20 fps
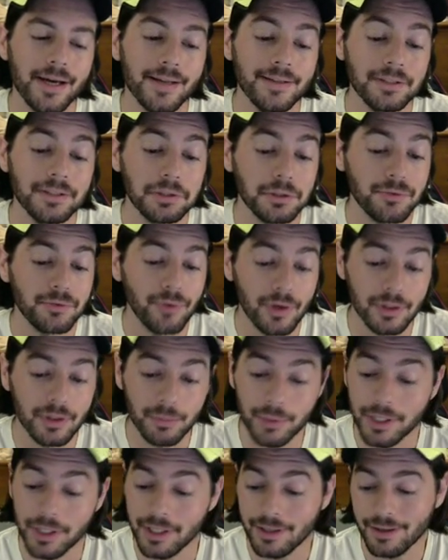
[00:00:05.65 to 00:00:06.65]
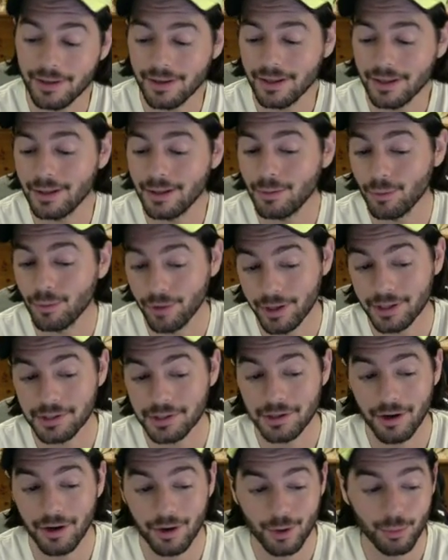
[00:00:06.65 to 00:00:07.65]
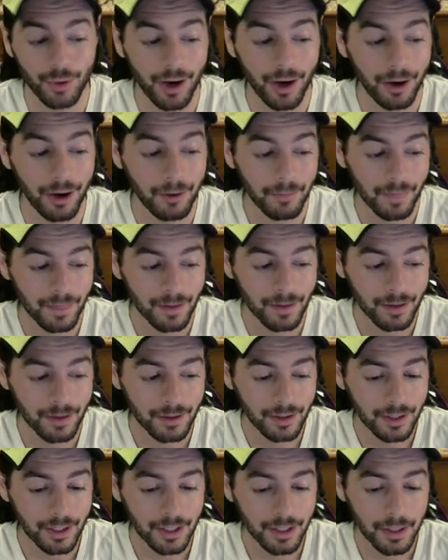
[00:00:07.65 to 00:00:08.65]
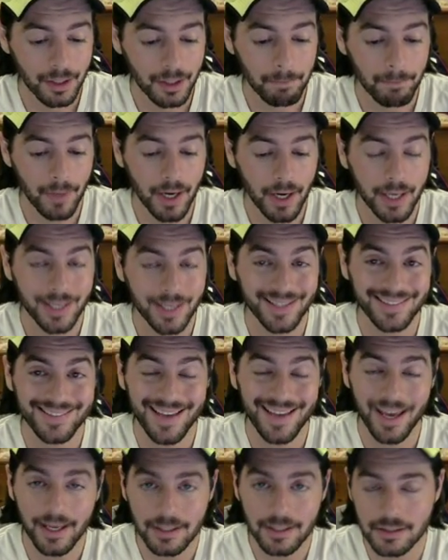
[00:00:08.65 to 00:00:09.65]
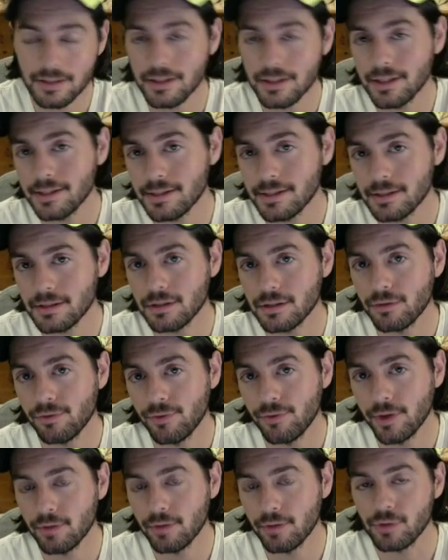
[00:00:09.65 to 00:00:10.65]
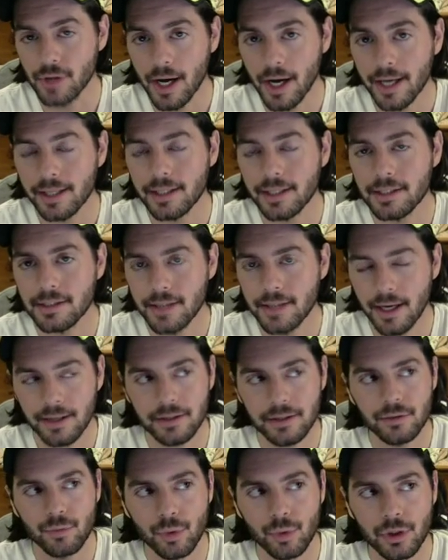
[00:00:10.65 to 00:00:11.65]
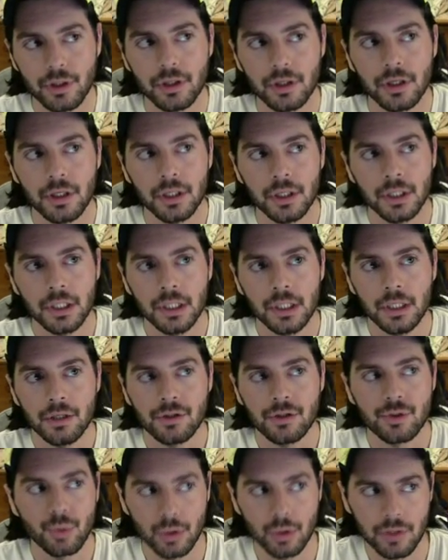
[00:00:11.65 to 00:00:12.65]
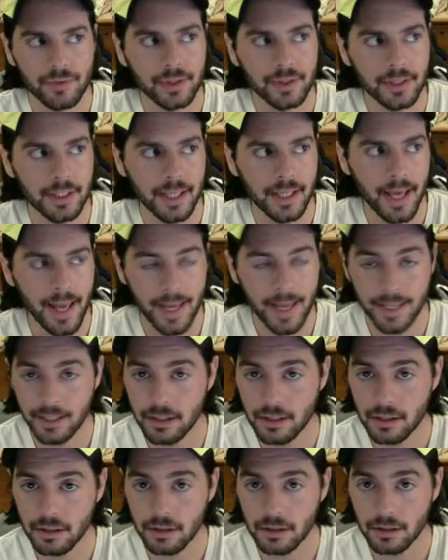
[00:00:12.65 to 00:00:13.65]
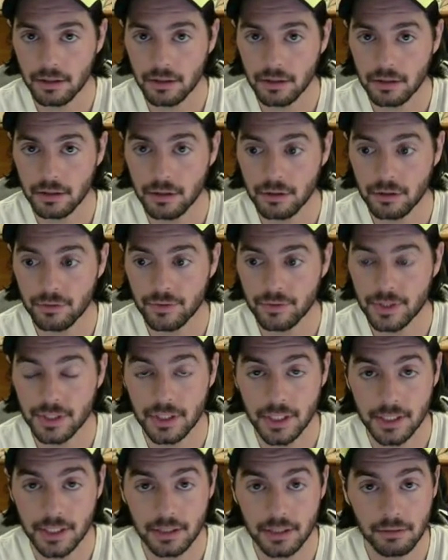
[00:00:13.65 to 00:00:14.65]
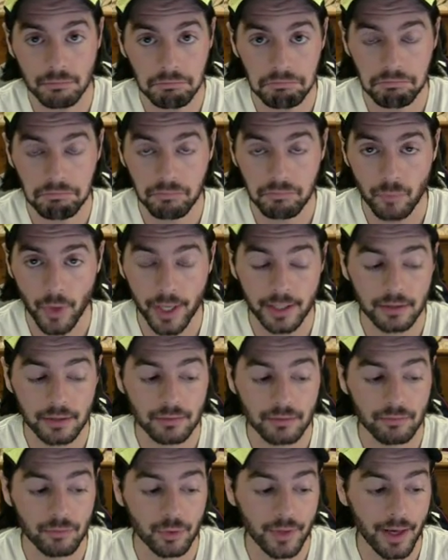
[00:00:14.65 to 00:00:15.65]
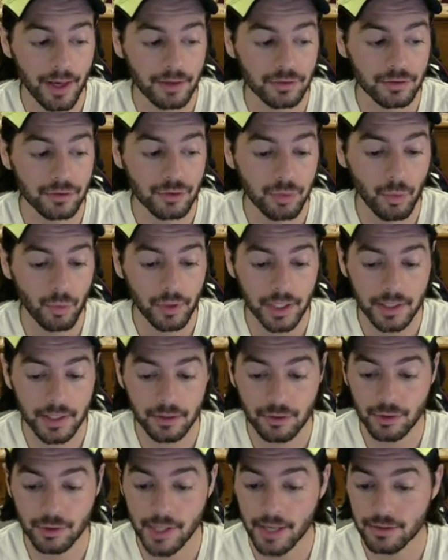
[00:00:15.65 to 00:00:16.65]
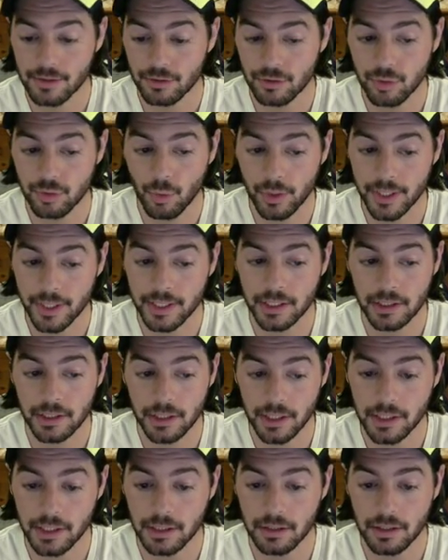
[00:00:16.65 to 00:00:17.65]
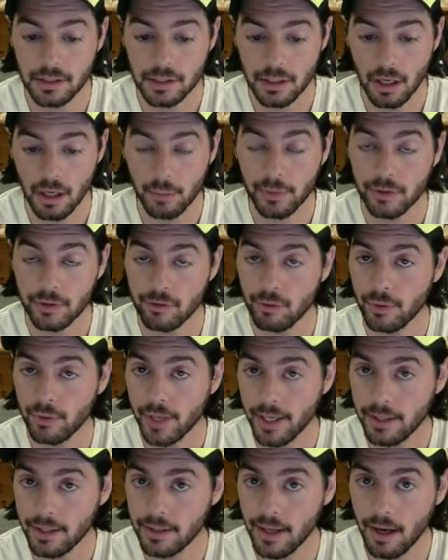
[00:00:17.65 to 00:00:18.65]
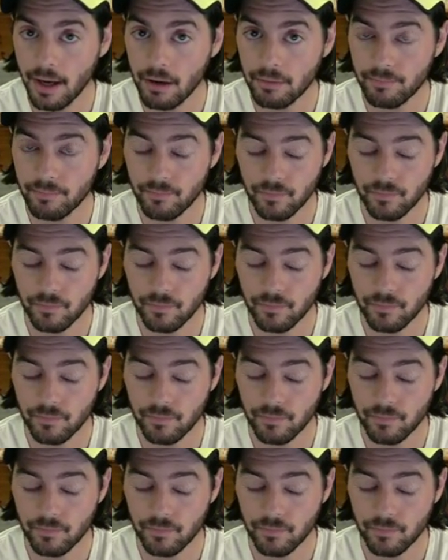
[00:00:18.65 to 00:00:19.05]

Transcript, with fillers: At least it's fun to me. Uh, we're going to talk about my tastiest fig varieties. Now that we're sort of at the end of the season, right? 2020, the 2020 season is coming to an end now.